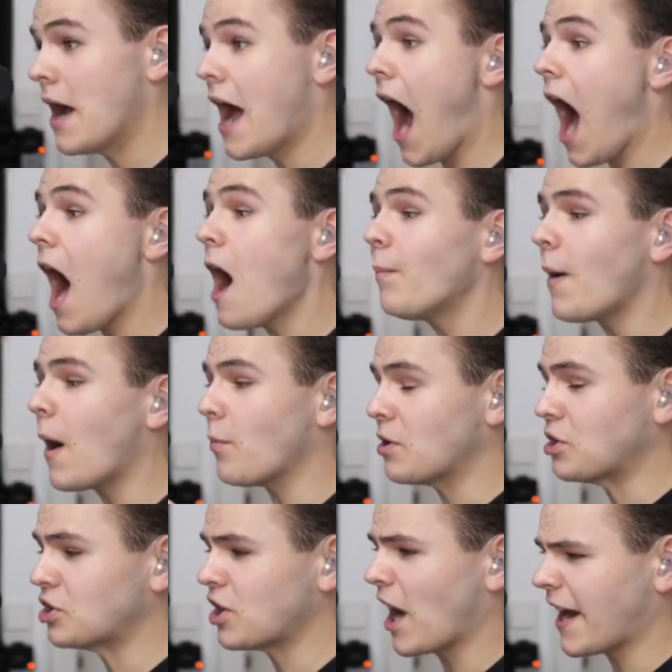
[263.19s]
How about we
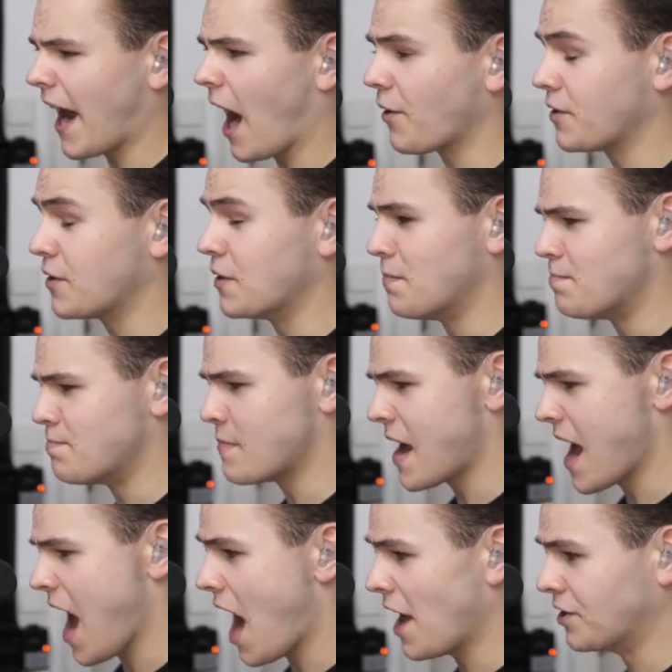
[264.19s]
check out the
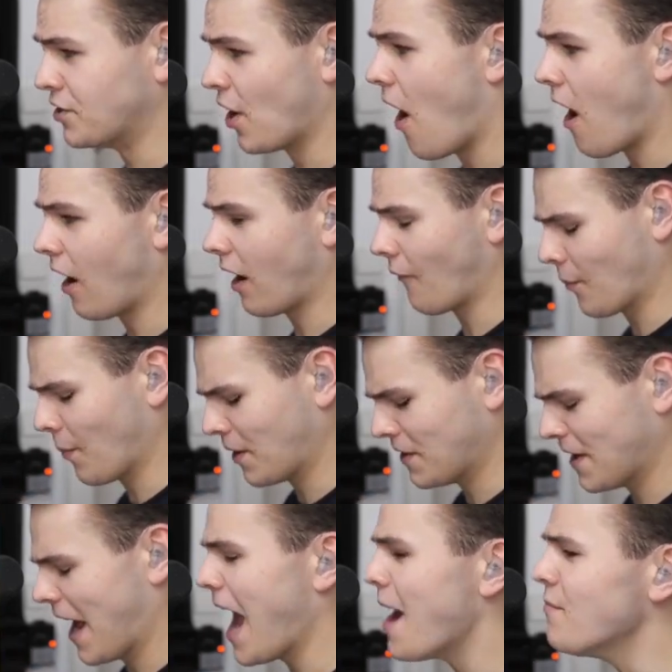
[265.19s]
Mad Dog, everybody,
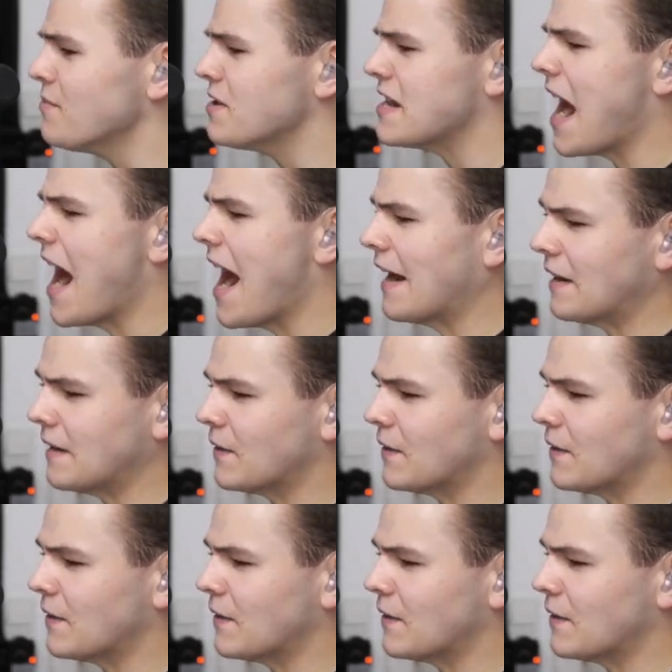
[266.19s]
the MD-80.